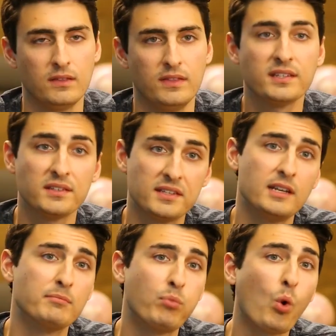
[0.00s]
This is an
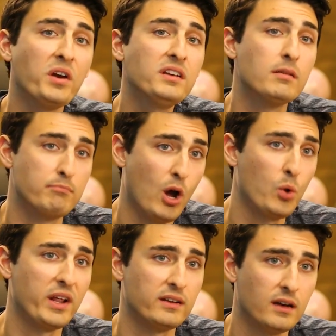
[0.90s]
important
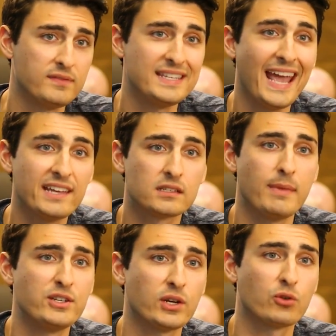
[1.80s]
component of the
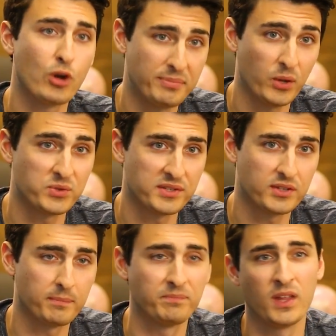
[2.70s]
asymmetric crypto
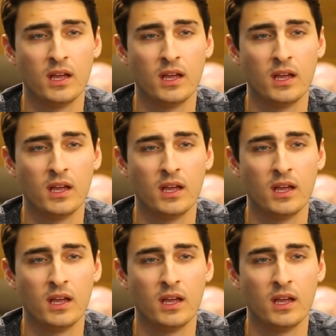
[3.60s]
system.